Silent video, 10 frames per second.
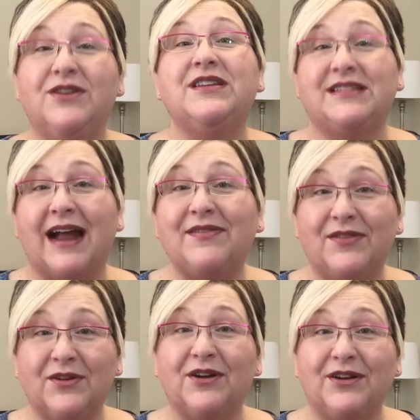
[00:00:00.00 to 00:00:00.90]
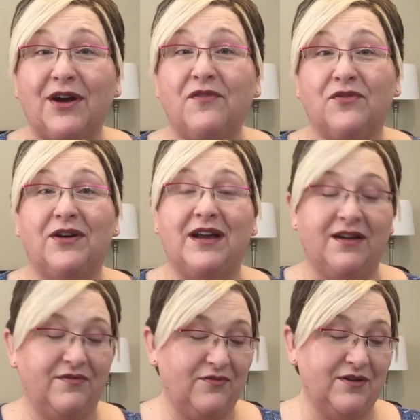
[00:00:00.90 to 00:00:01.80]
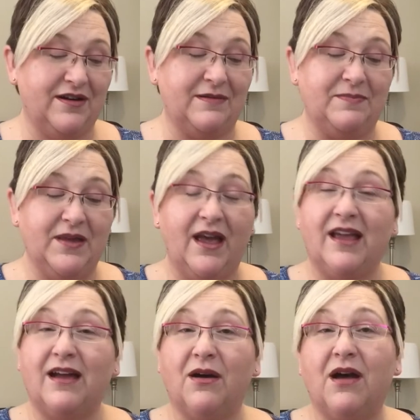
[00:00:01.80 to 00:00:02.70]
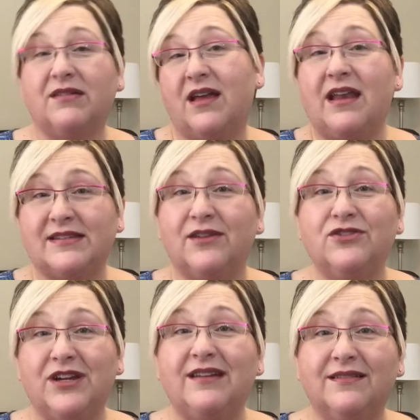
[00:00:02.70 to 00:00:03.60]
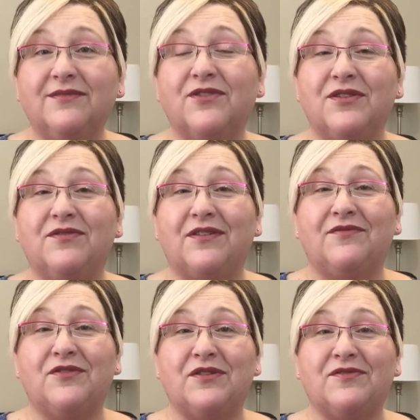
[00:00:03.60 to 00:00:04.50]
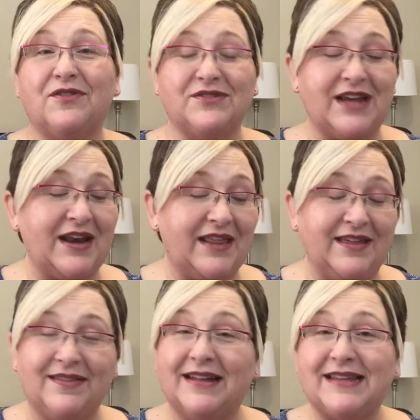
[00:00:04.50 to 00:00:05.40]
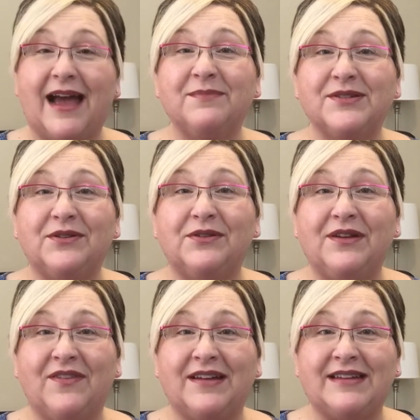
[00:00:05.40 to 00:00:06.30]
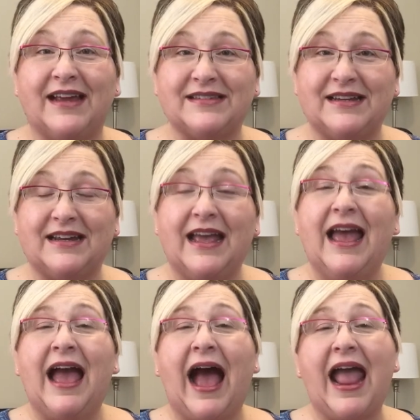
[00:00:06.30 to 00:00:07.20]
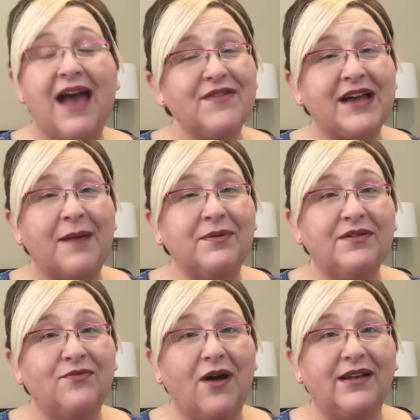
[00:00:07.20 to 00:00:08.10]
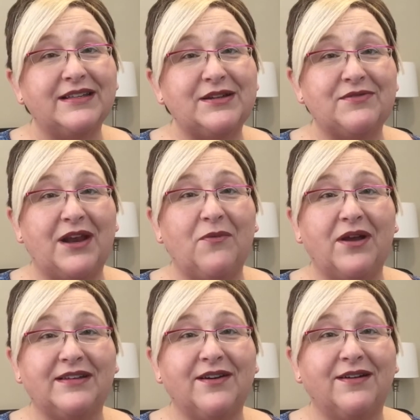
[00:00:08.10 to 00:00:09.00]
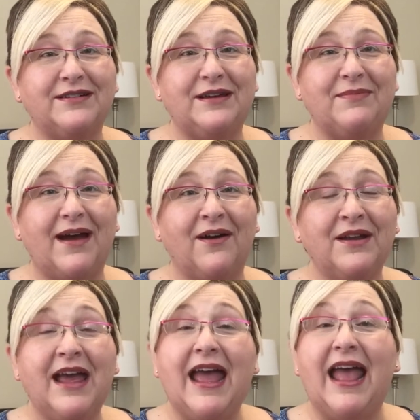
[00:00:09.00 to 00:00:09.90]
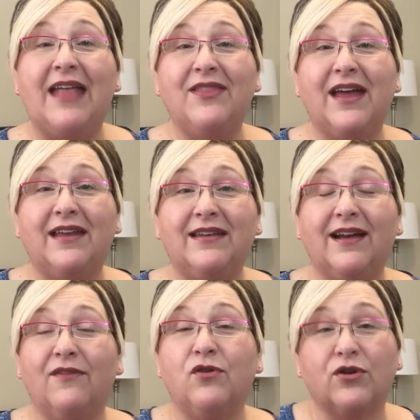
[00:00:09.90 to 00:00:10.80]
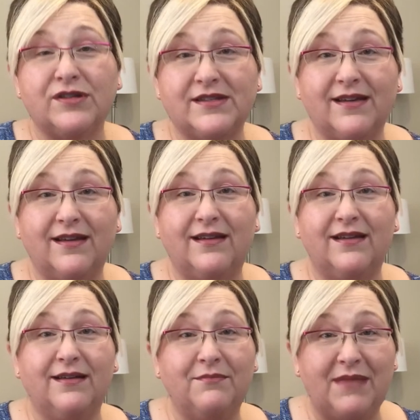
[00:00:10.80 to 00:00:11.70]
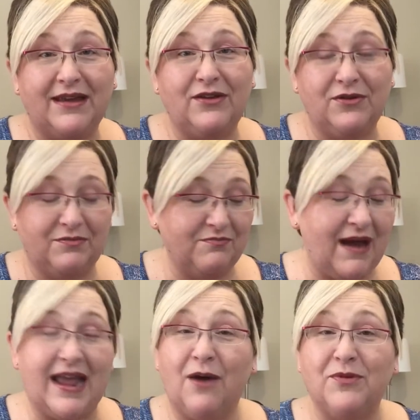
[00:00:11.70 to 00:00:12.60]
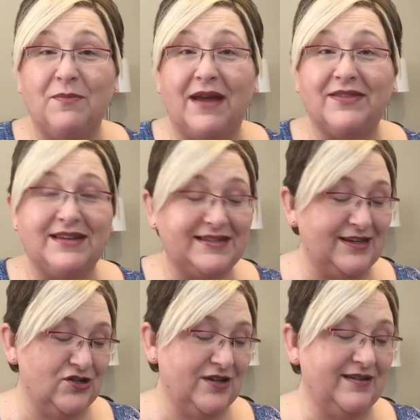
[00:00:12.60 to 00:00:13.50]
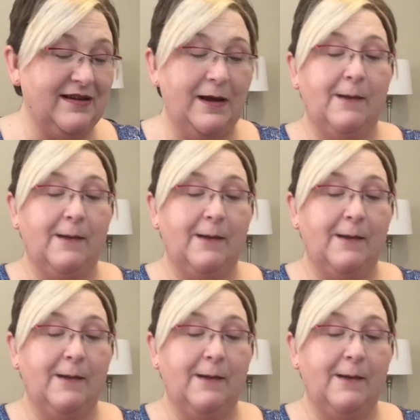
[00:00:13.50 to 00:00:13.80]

decide that they're going to go for an, uh, for a, a, an SLG for the for their first, and I think that's absolutely fantastic. I have a couple of wallets here that I want to talk to you about, and then of course, make you might help you make the decision.